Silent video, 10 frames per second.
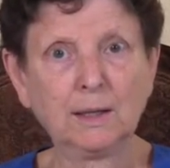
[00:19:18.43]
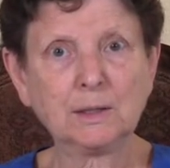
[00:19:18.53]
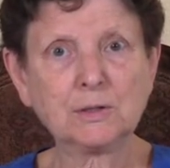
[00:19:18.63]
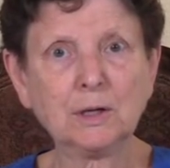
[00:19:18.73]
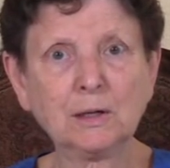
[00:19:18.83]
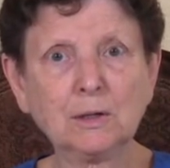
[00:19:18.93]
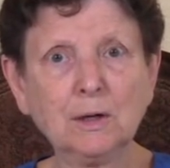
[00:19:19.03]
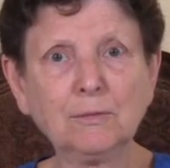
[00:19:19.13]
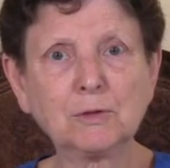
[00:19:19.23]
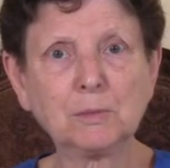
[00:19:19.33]
It's not
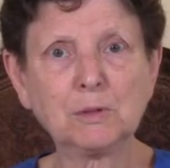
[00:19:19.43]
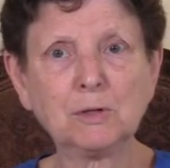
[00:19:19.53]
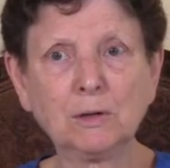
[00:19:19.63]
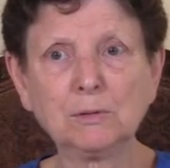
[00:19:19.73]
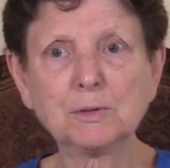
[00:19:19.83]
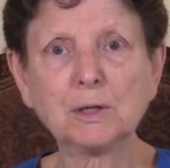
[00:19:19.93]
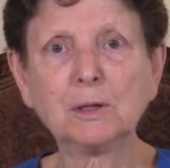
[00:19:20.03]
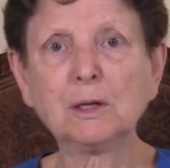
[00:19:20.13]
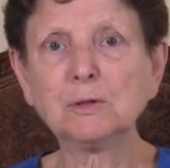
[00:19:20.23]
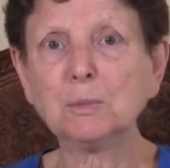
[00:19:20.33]
enough to be generous and
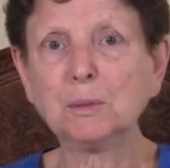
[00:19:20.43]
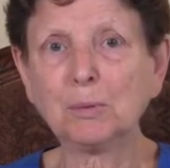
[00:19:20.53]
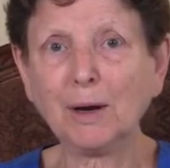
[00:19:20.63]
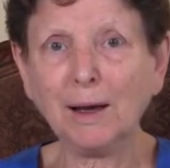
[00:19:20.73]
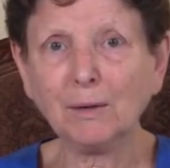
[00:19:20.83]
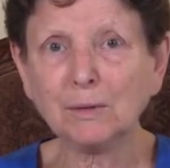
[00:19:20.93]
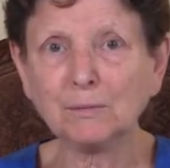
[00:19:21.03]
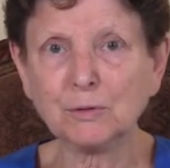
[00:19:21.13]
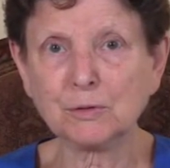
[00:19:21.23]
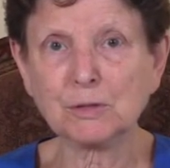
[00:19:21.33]
then to be proud
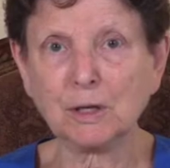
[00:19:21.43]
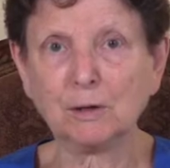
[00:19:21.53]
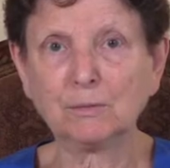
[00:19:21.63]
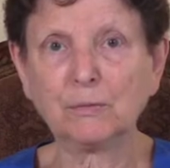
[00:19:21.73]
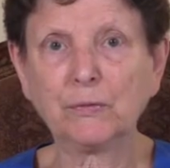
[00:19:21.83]
of yourself.